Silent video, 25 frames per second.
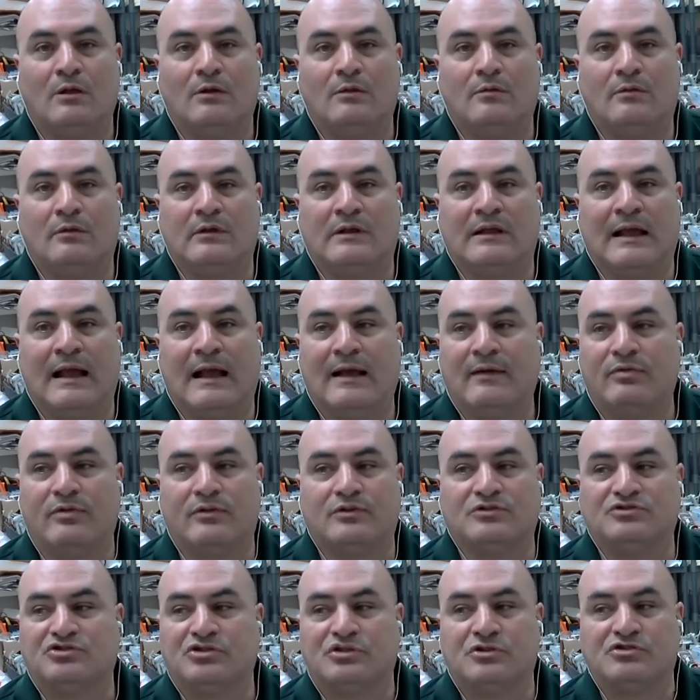The
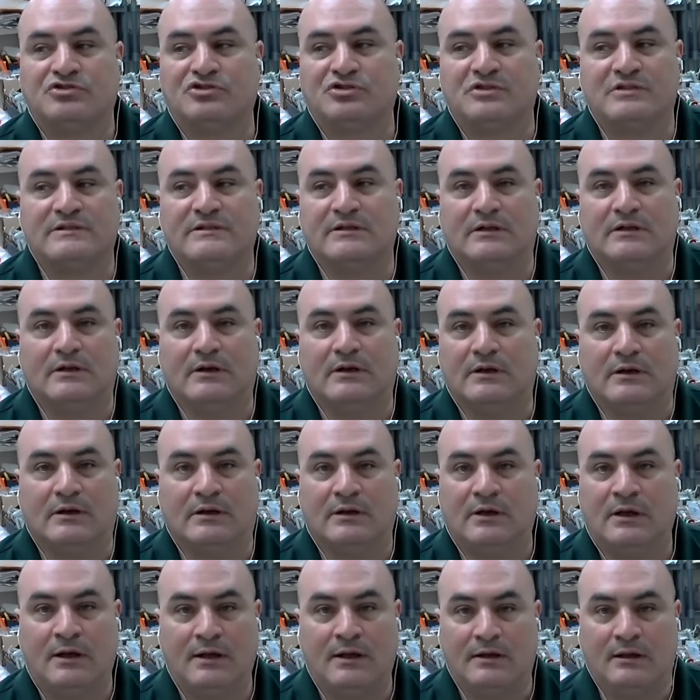Catholic Church isn't going to
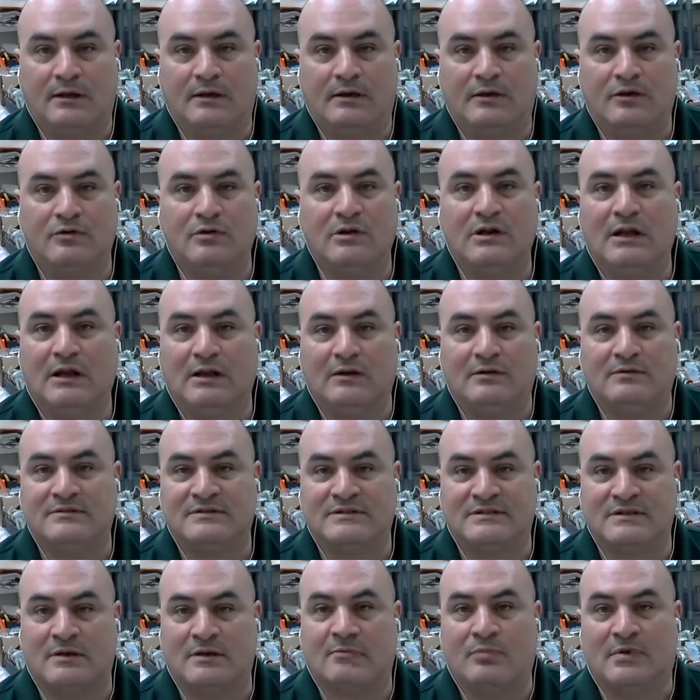cut it. You need
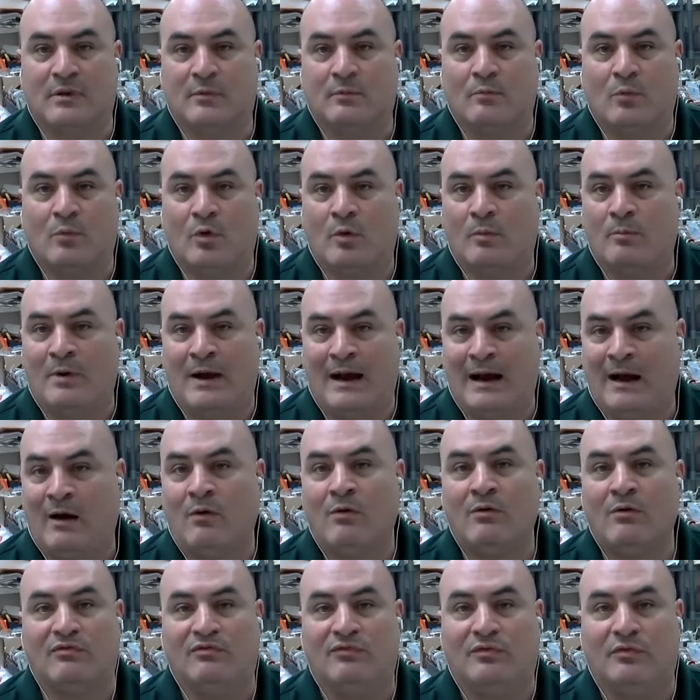something more
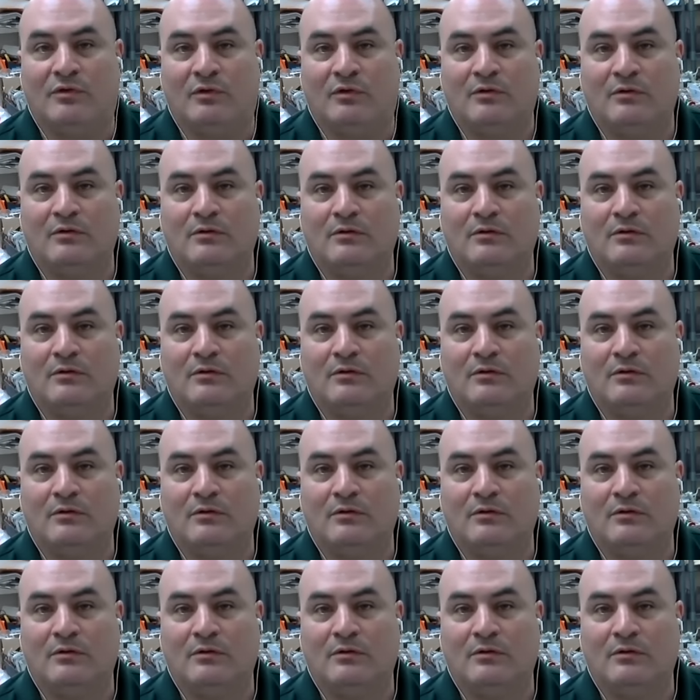powerful.